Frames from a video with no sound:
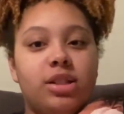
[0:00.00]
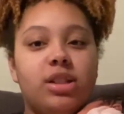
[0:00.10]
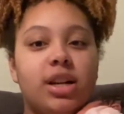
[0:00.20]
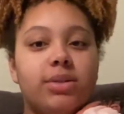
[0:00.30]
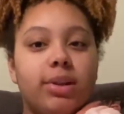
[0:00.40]

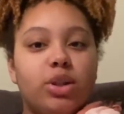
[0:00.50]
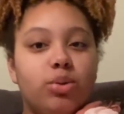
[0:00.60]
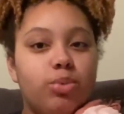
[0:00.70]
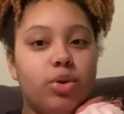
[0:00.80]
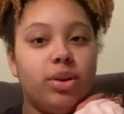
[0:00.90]
does wear
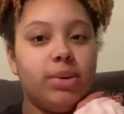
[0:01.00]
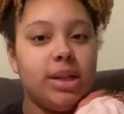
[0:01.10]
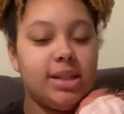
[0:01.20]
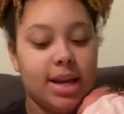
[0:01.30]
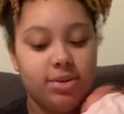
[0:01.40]
newborn
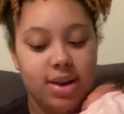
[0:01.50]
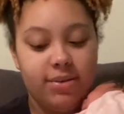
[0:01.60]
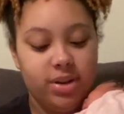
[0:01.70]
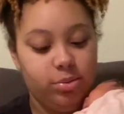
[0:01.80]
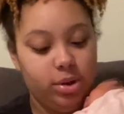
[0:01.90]
because I don't have
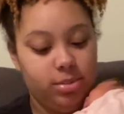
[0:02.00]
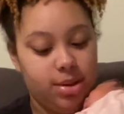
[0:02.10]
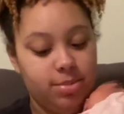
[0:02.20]
any preemie,